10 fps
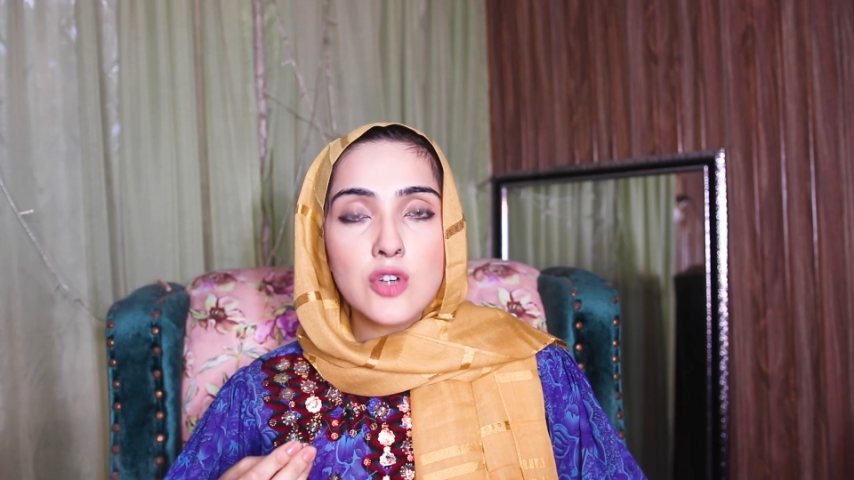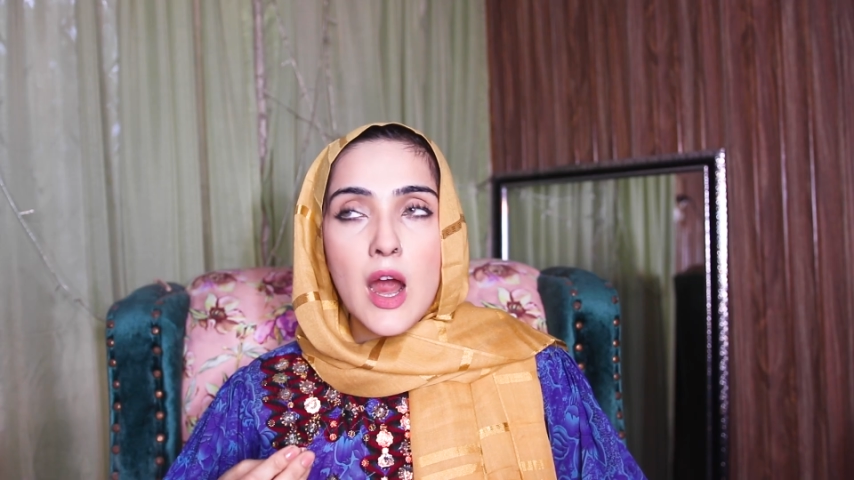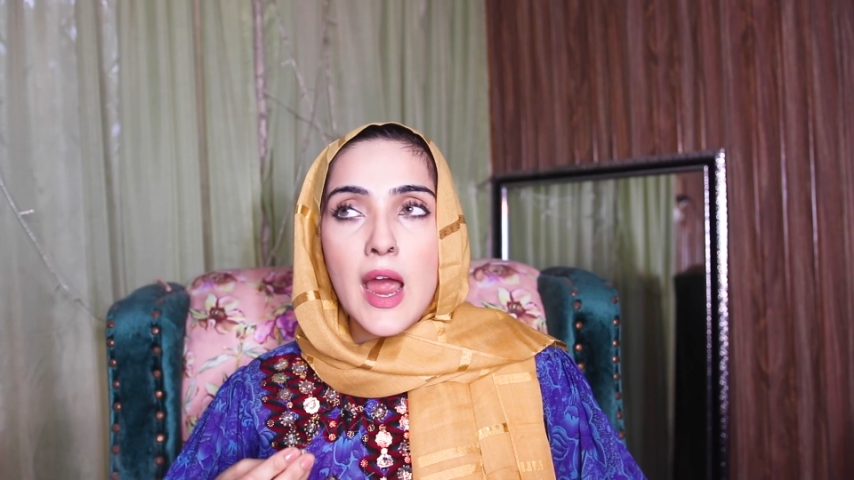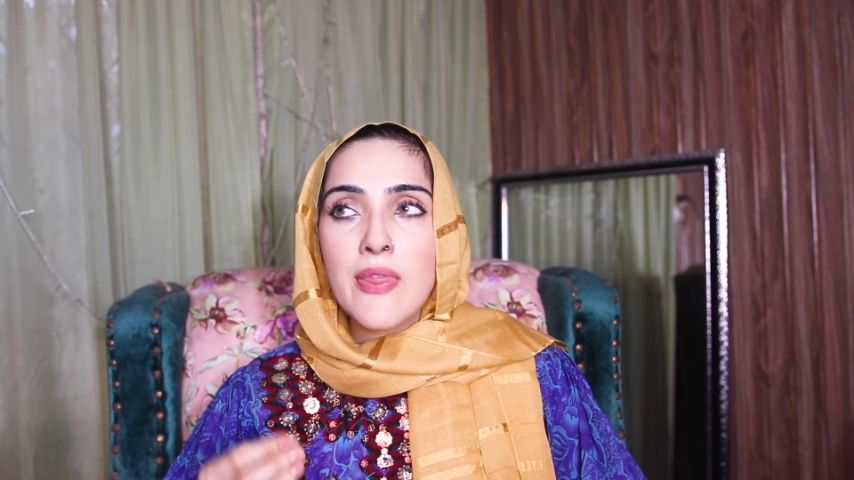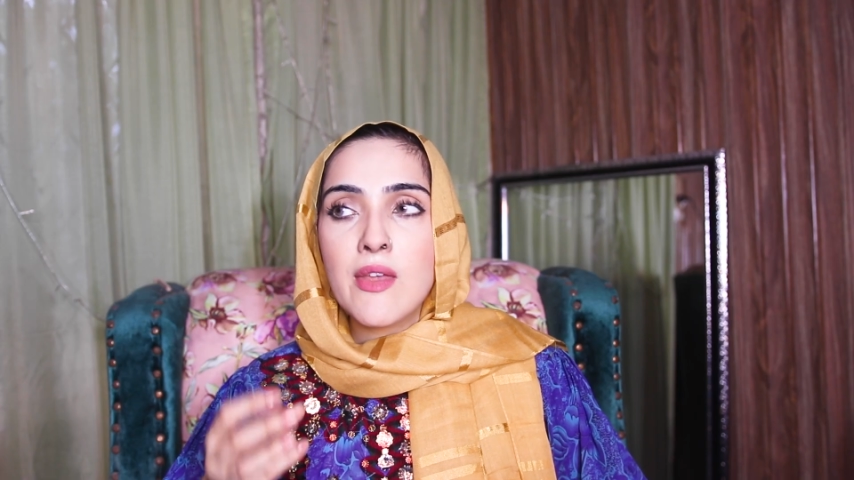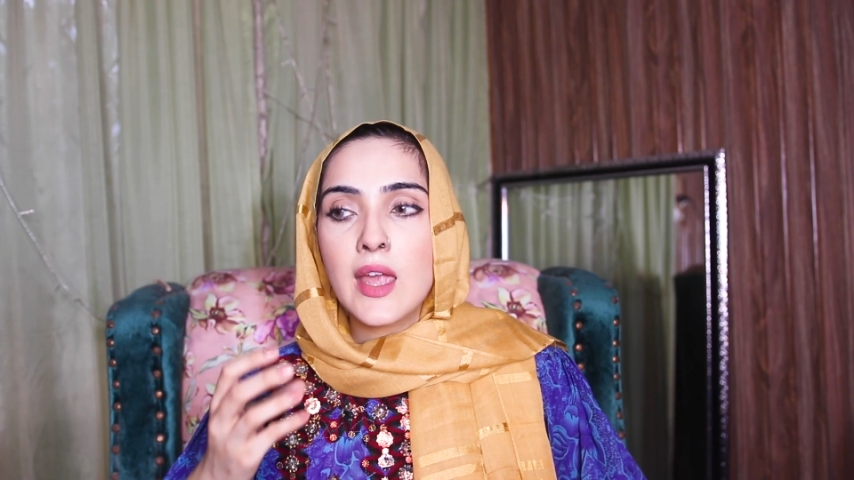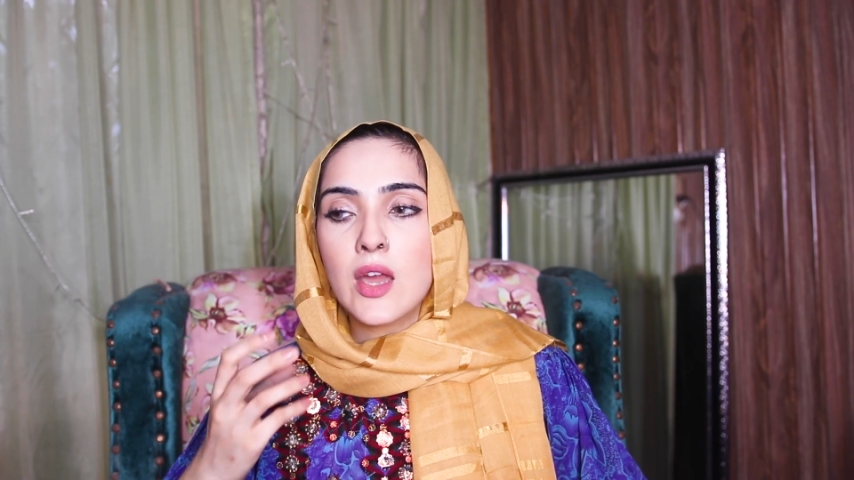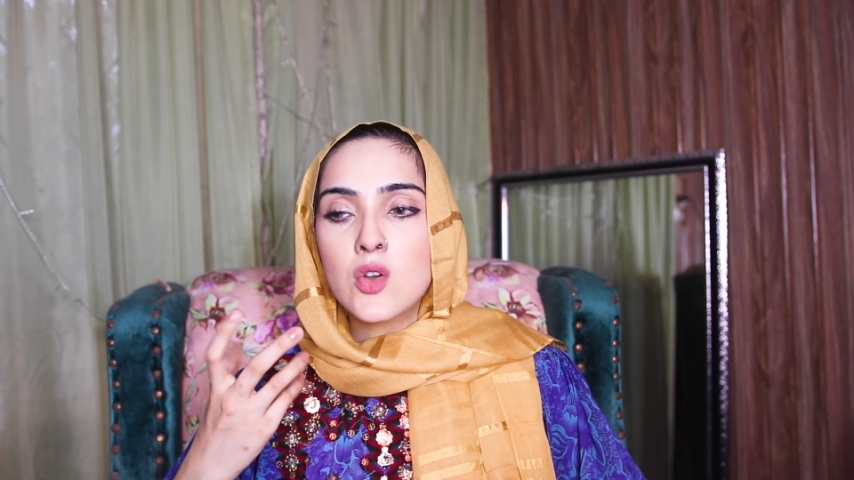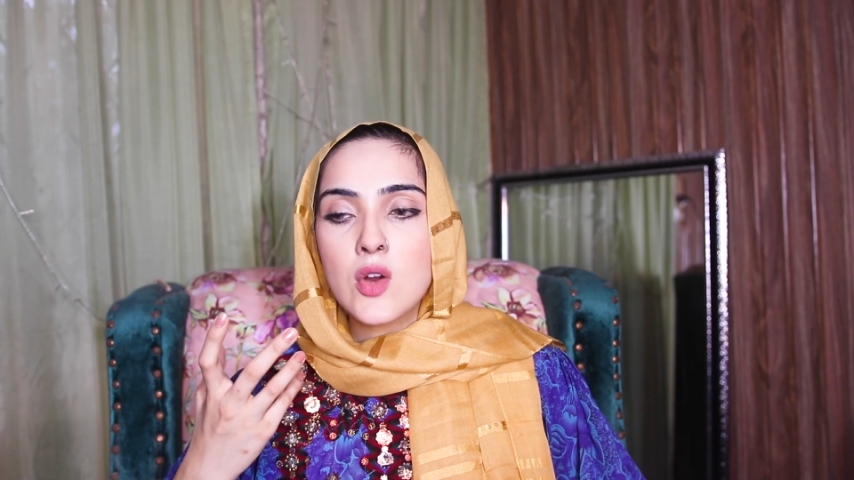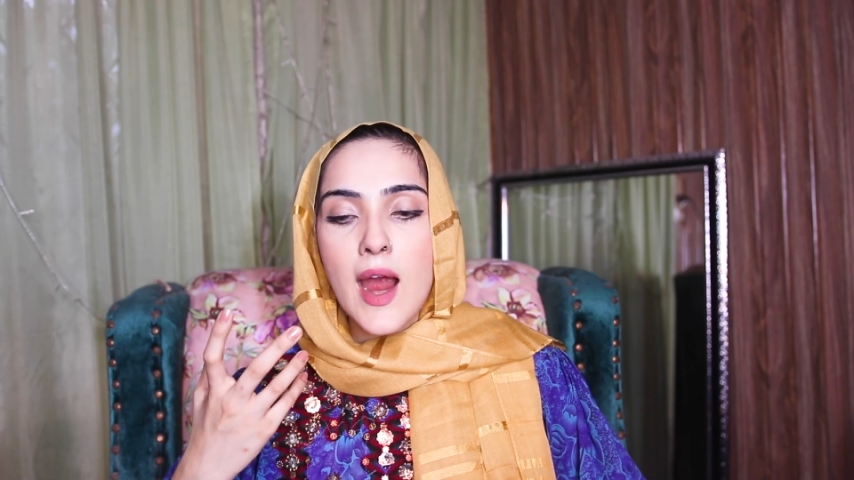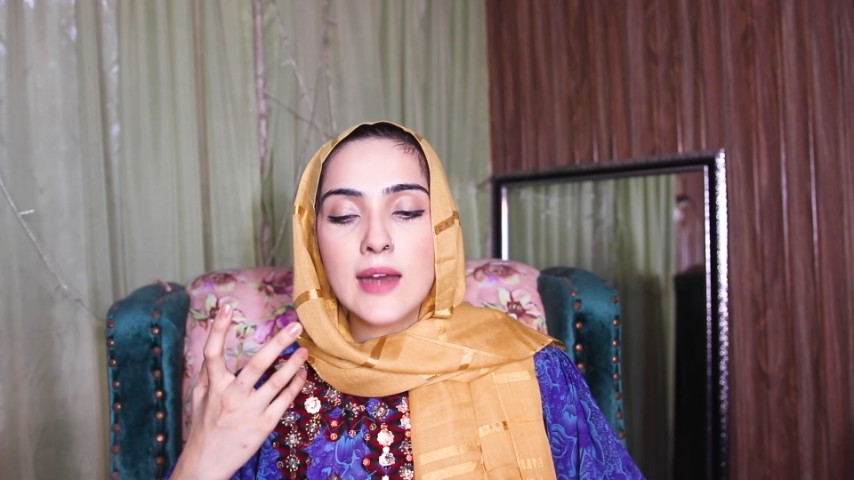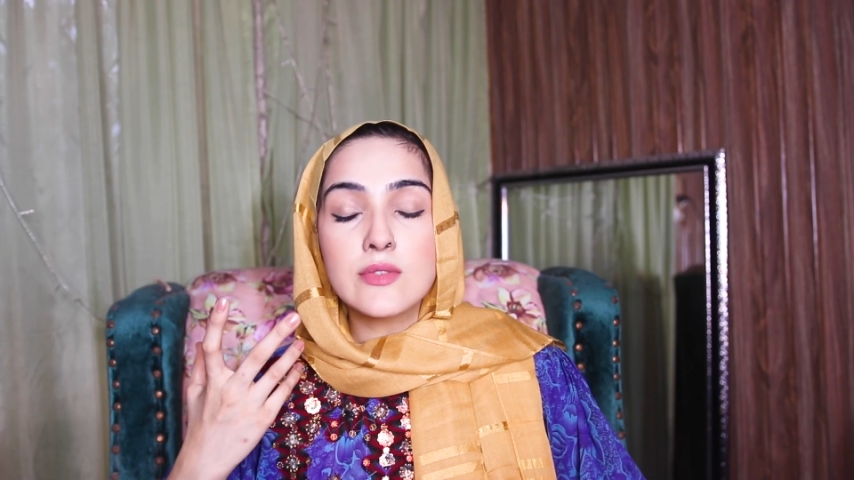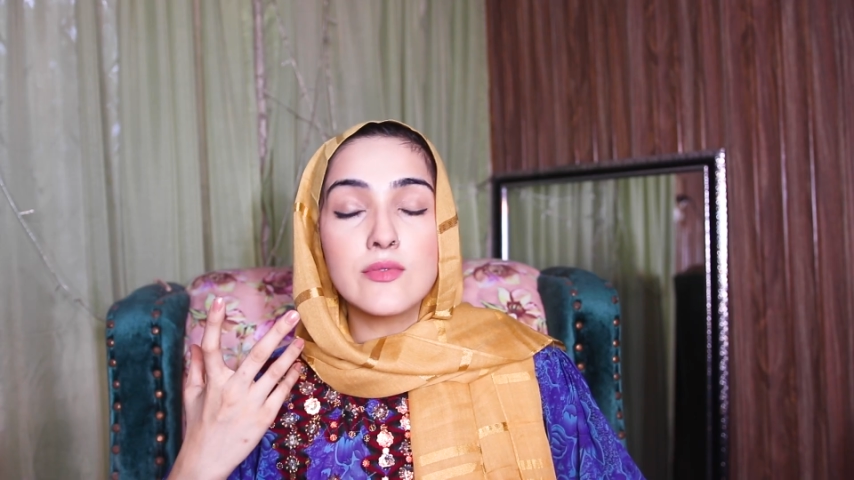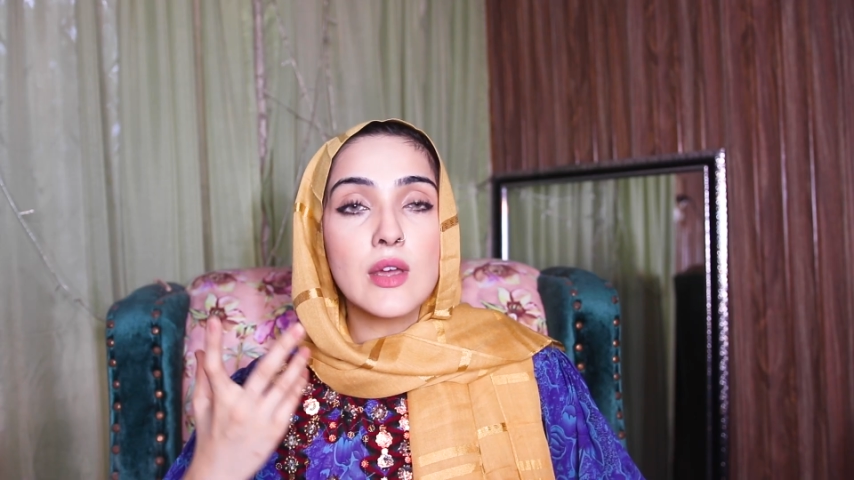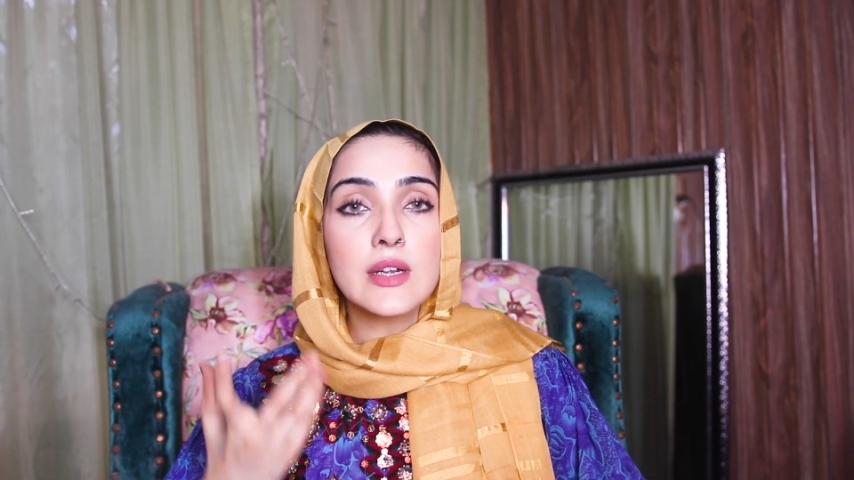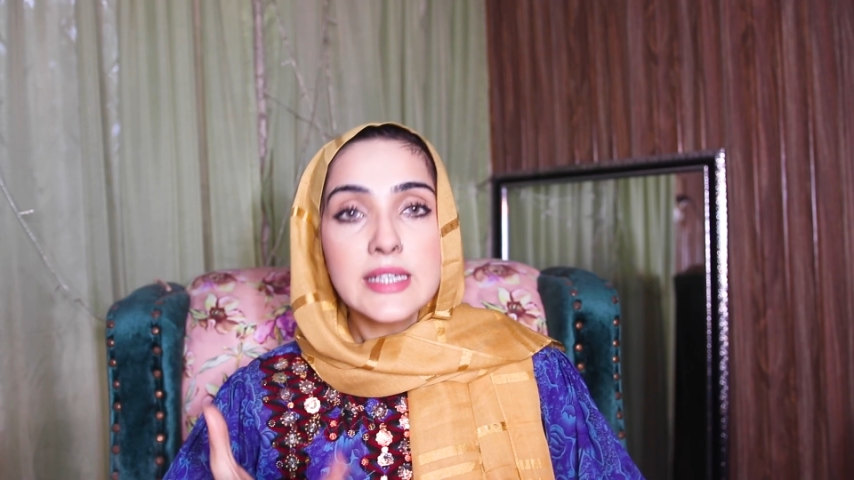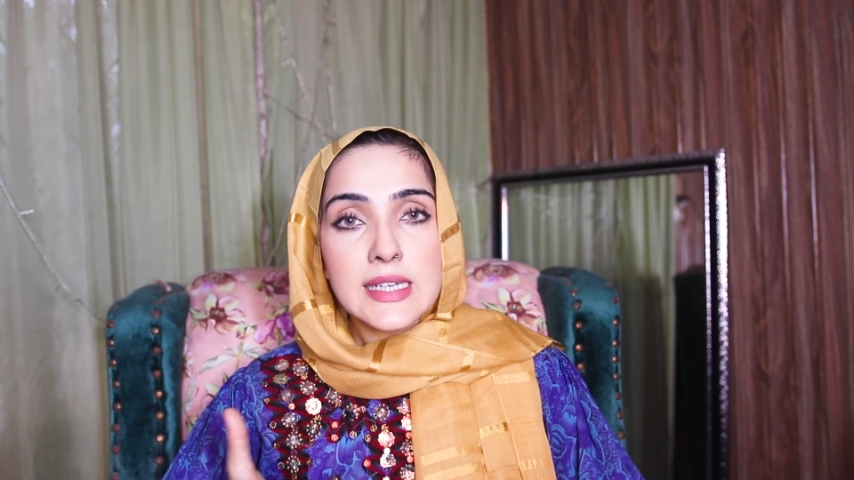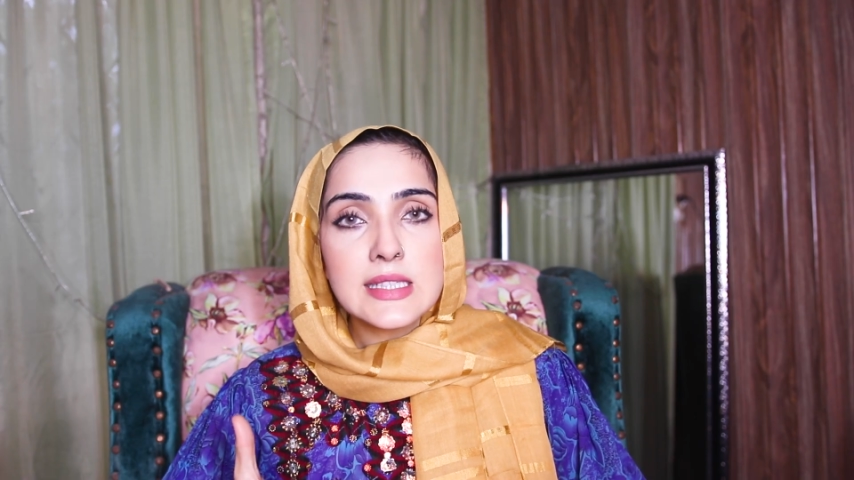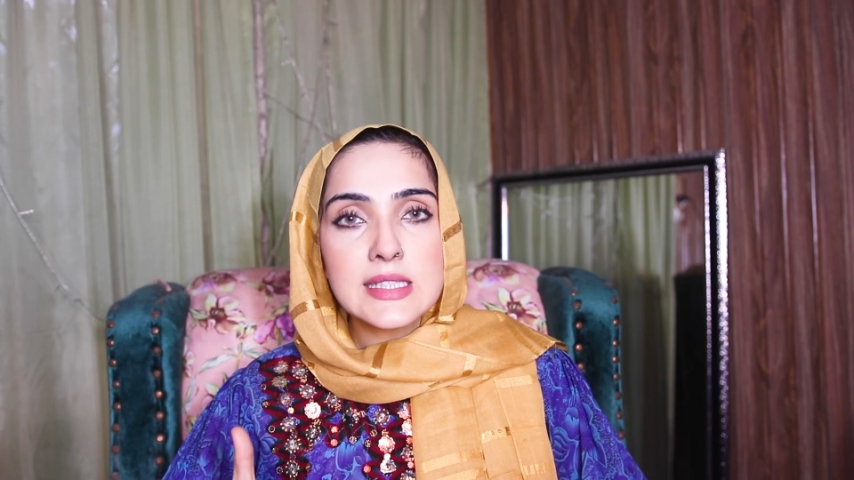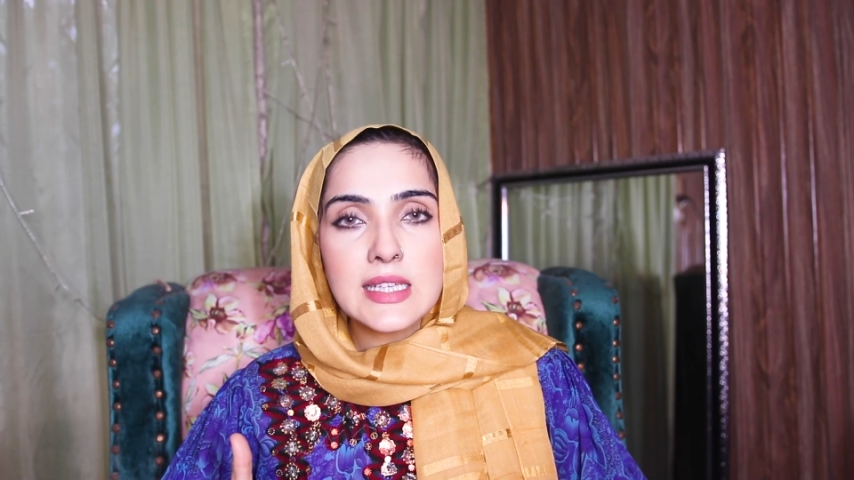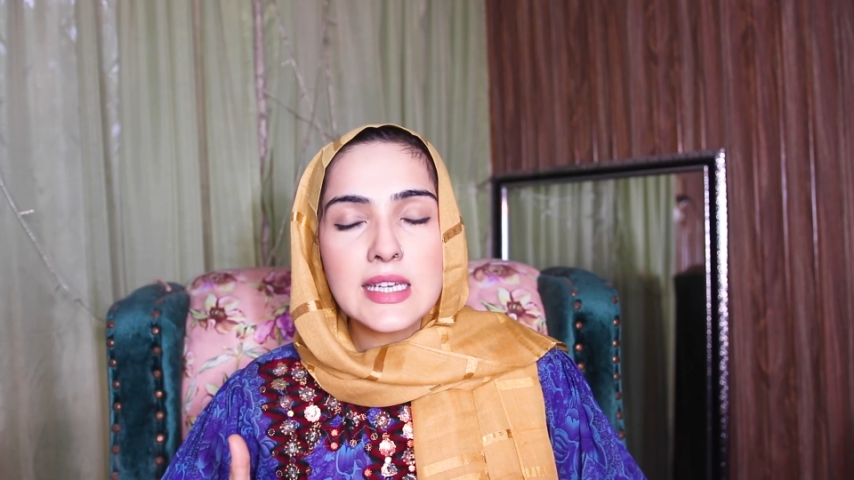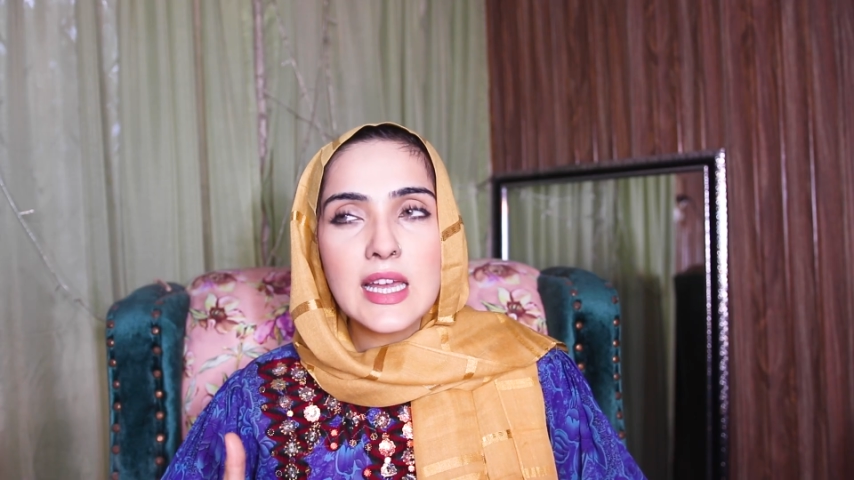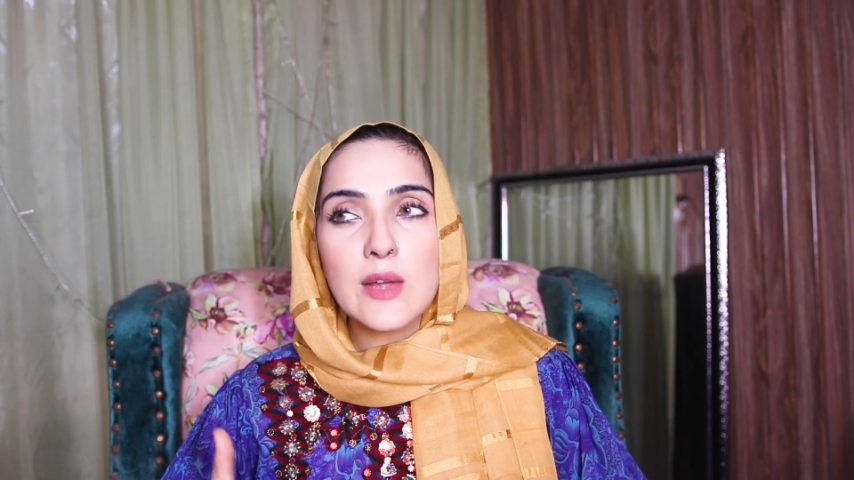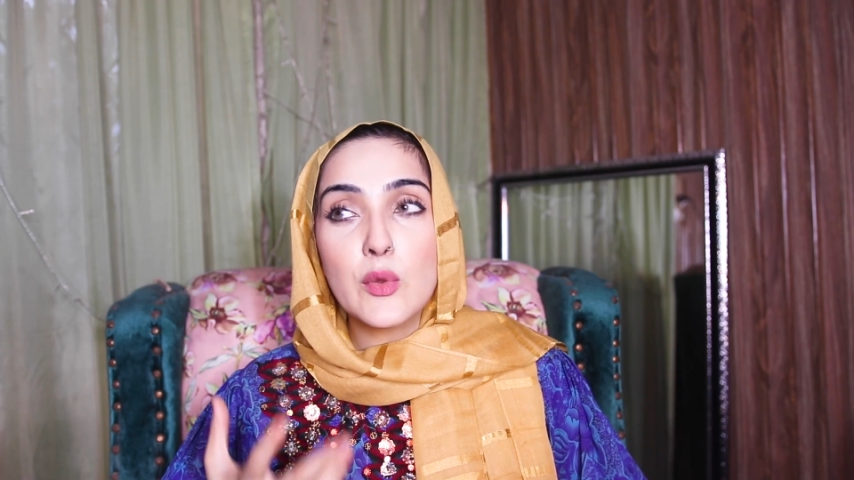dry, they get cracked very easily